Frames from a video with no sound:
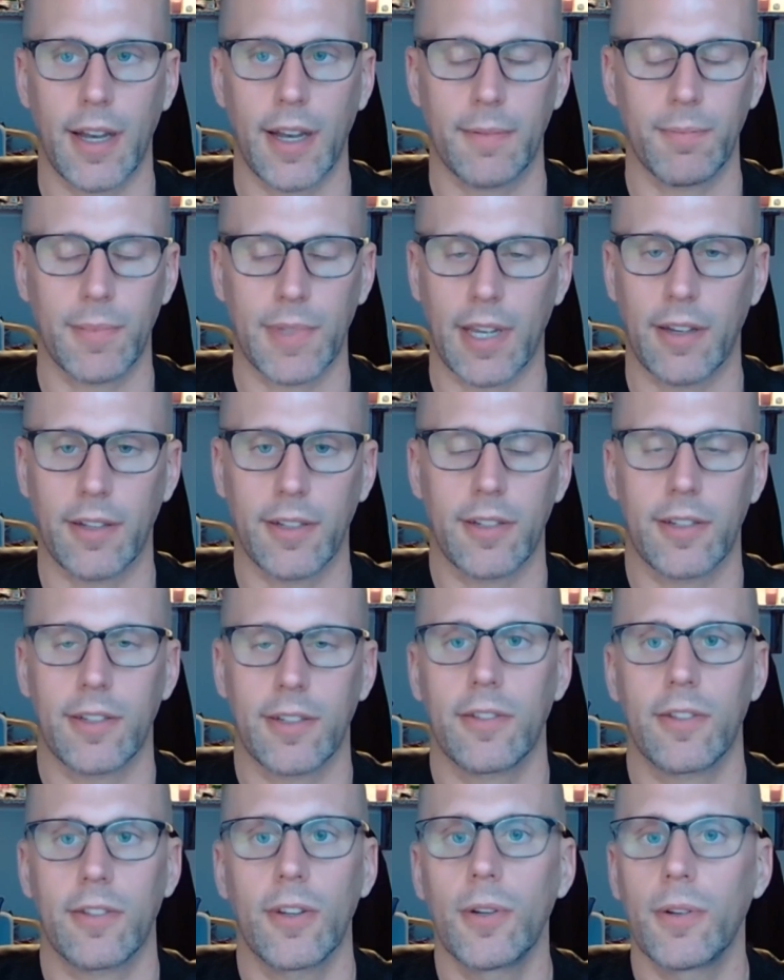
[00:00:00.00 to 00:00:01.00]
I'm telling you,
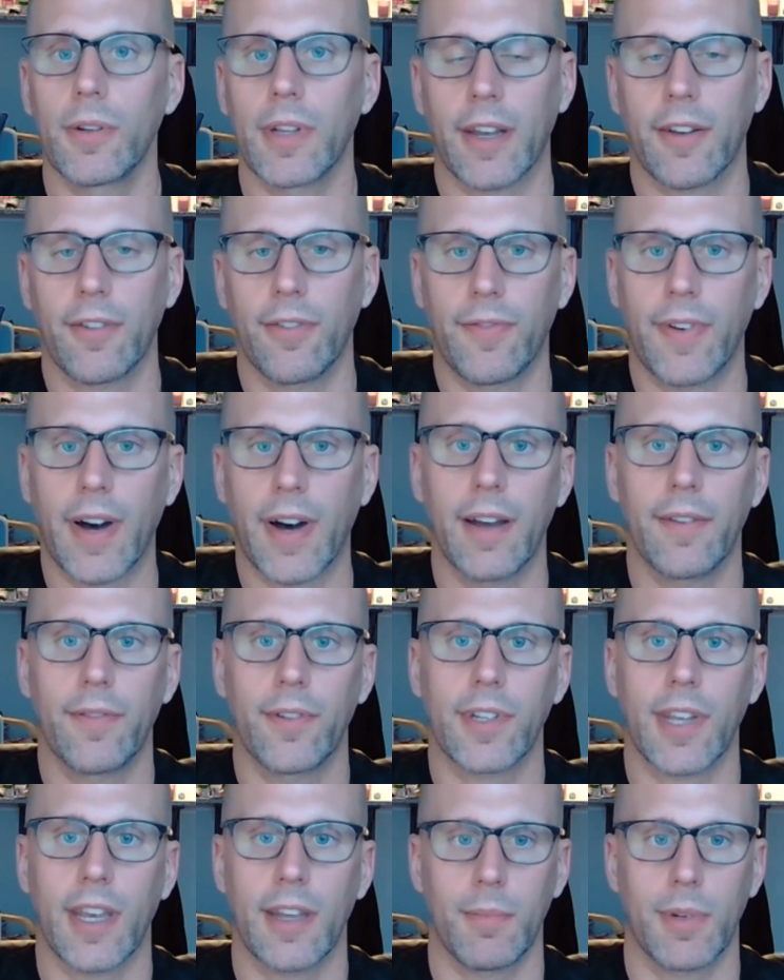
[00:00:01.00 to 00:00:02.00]
just do like 5 or
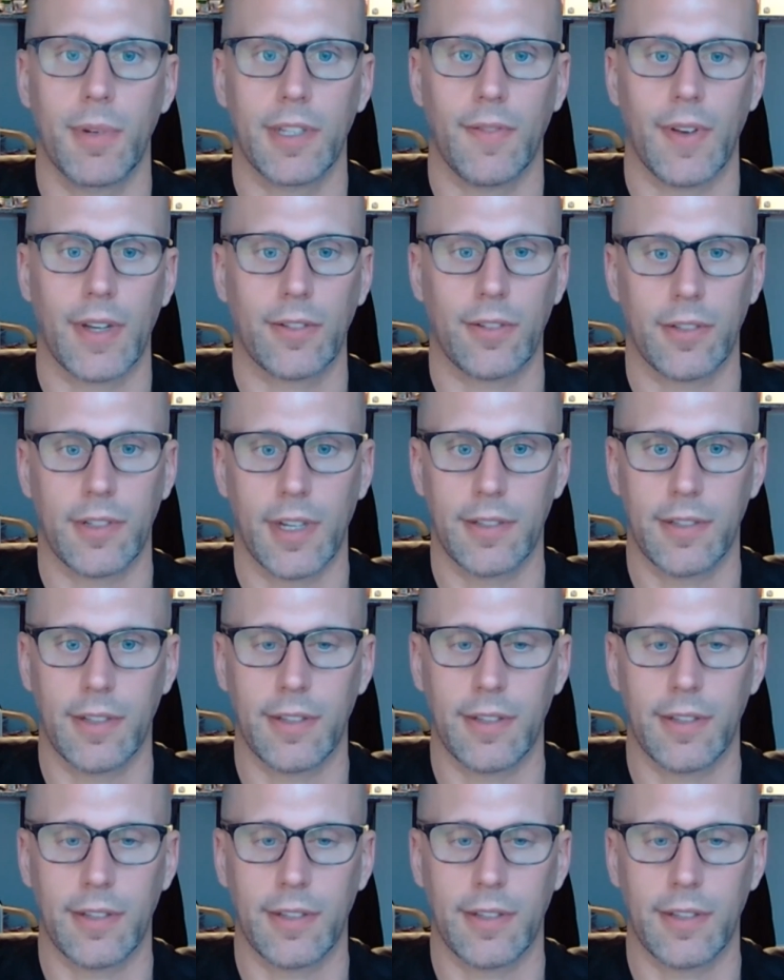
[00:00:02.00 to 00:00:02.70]
10 minutes of exercise.